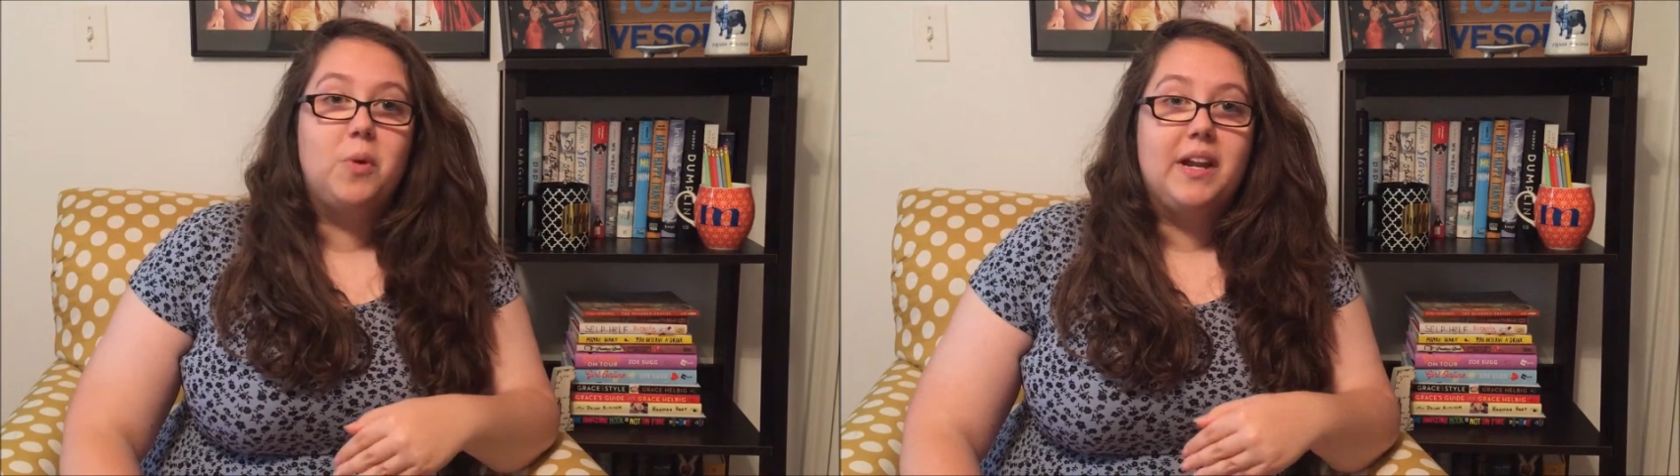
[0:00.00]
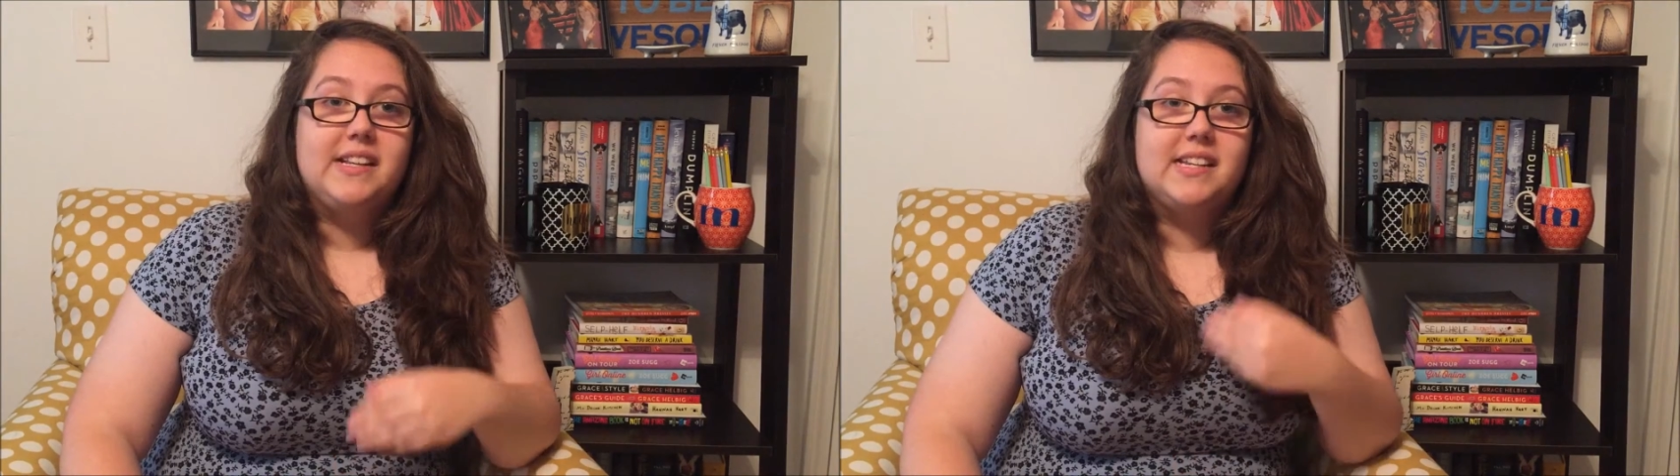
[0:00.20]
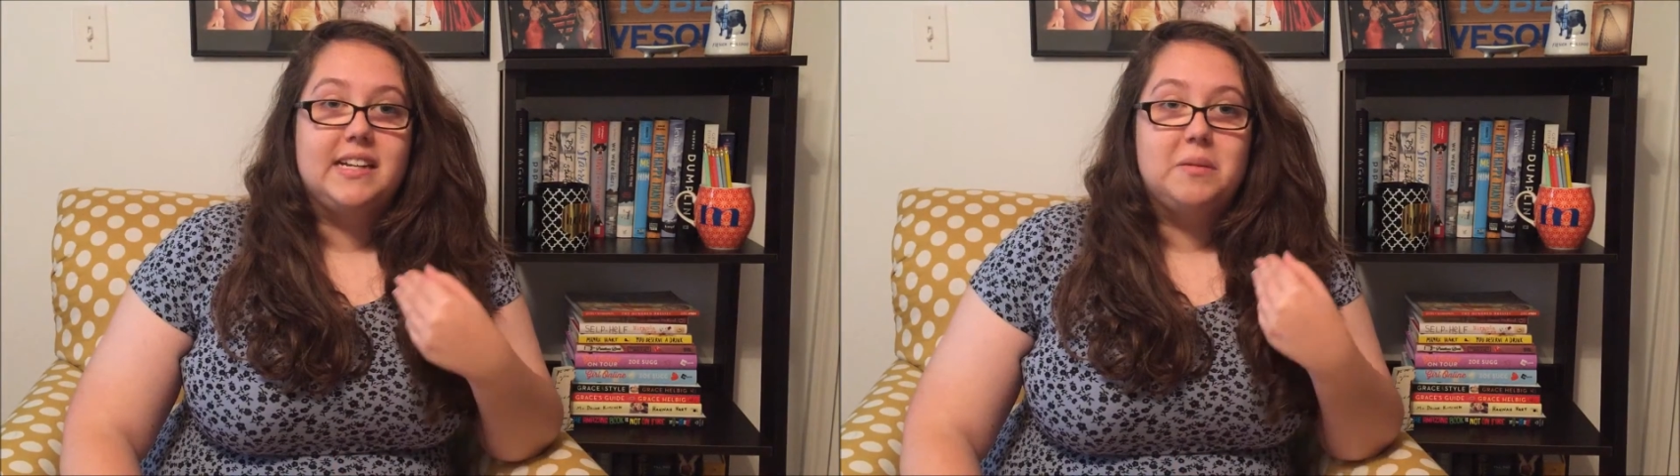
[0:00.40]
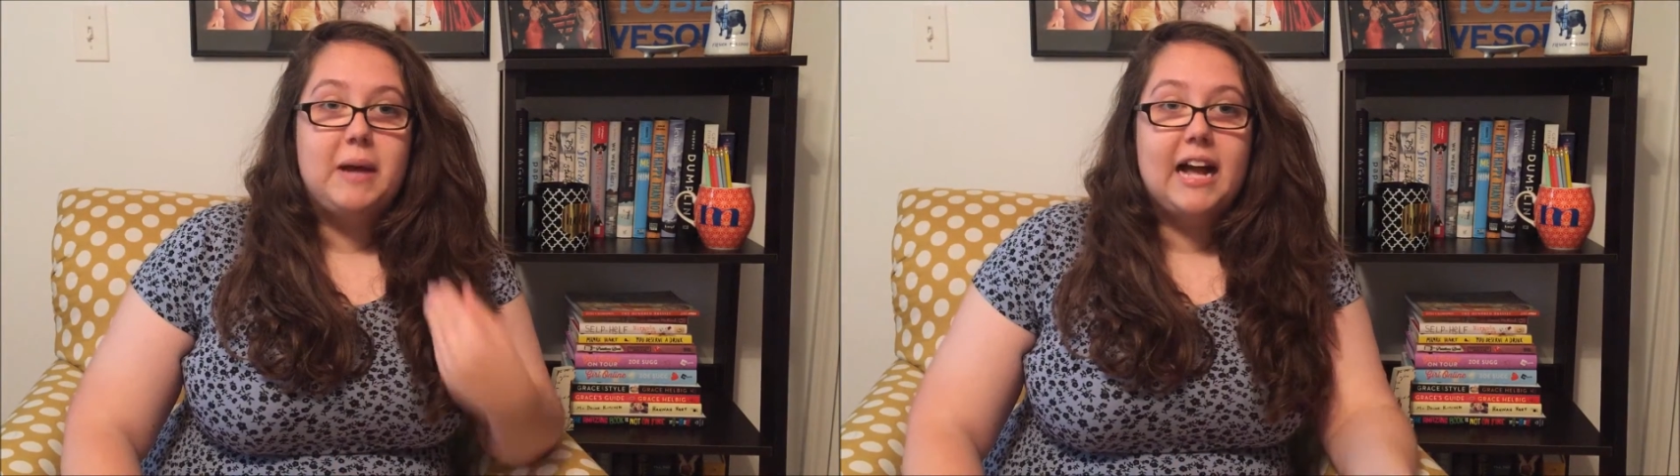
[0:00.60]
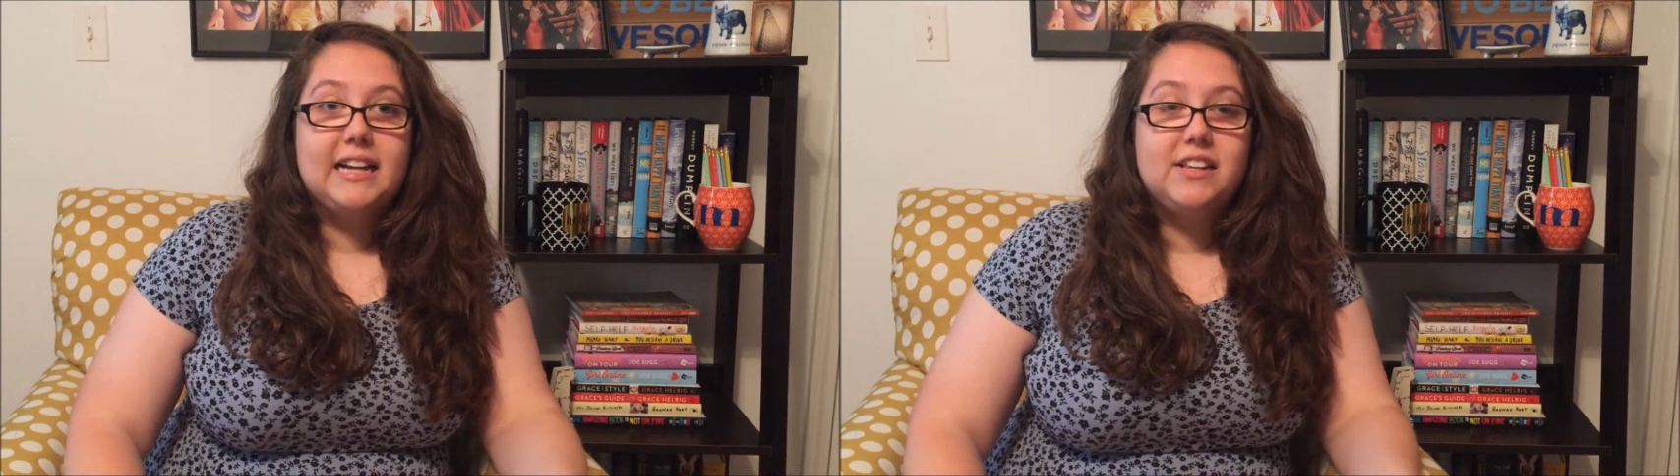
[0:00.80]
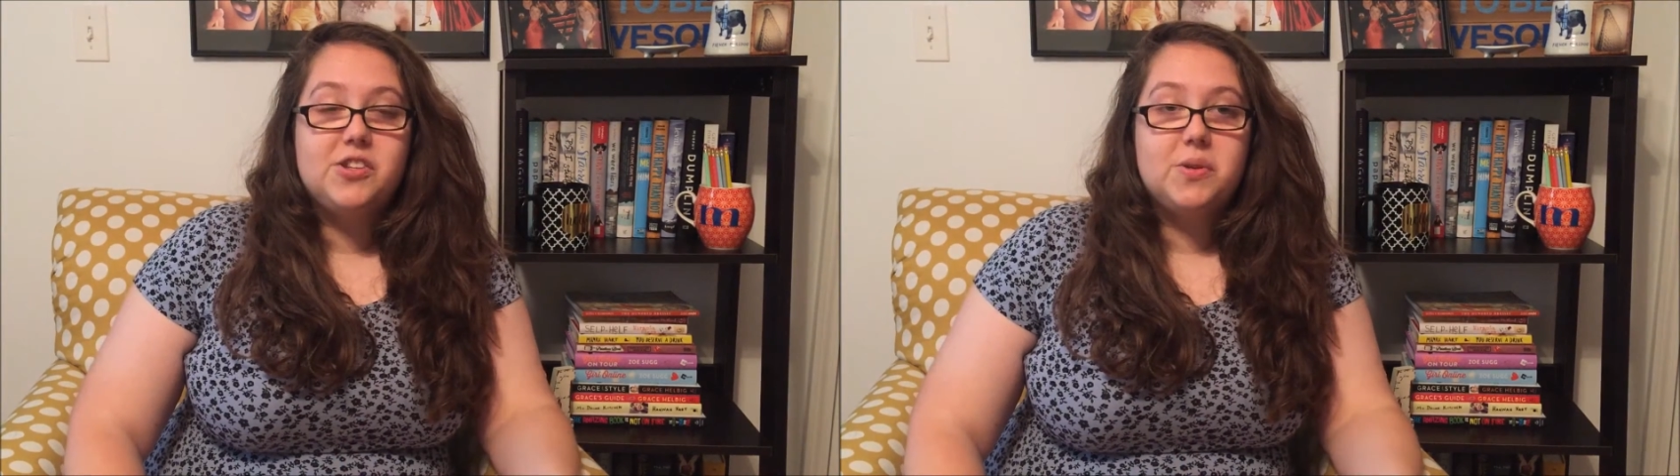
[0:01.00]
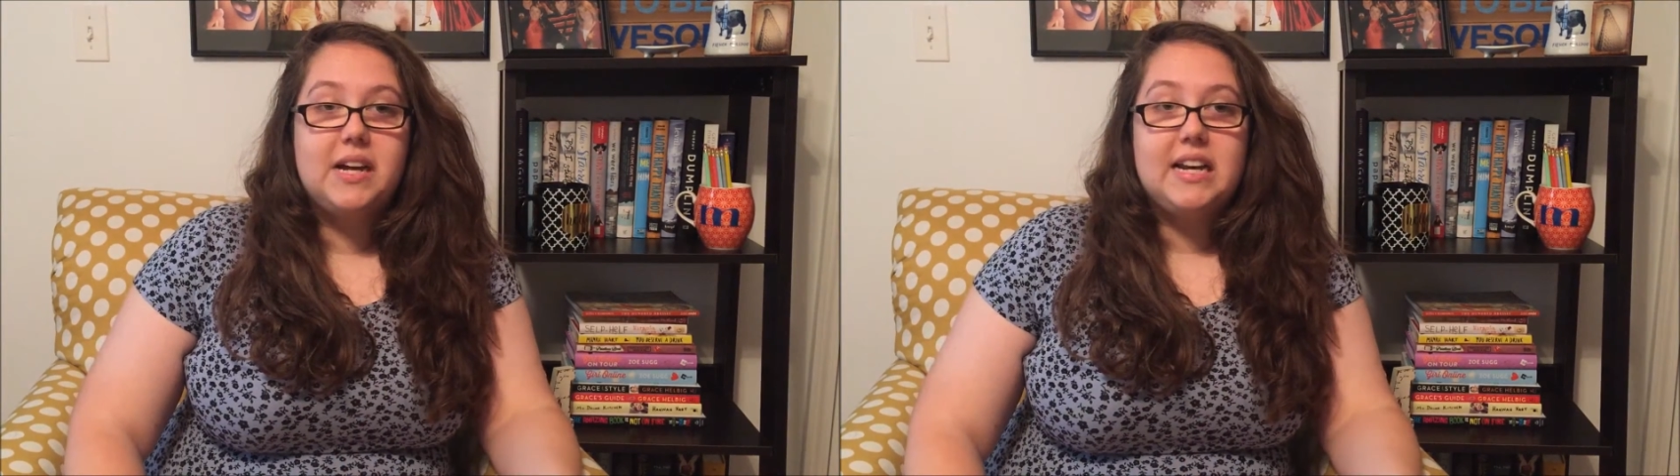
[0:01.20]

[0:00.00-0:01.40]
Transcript: wanting to get back into it,